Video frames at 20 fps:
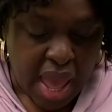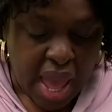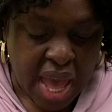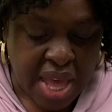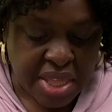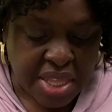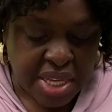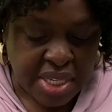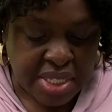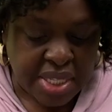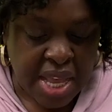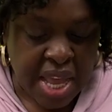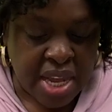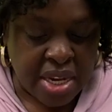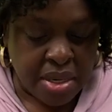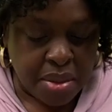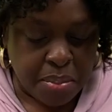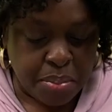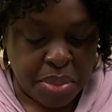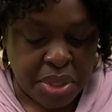And they
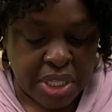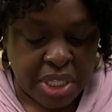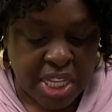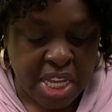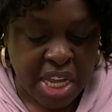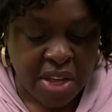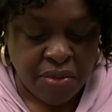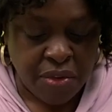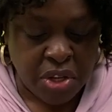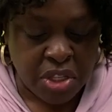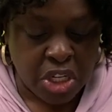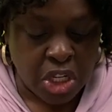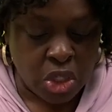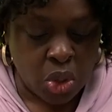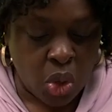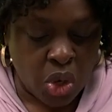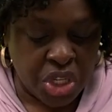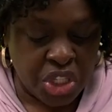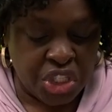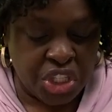said, "Believe on the
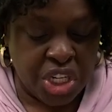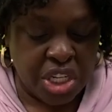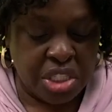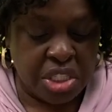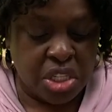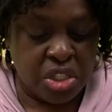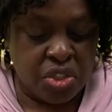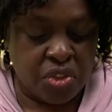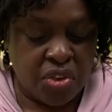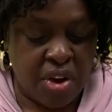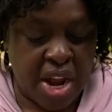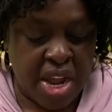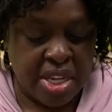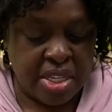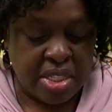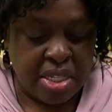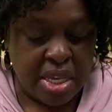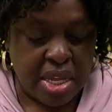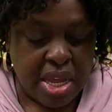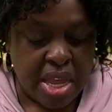Lord Jesus
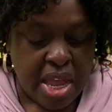Christ,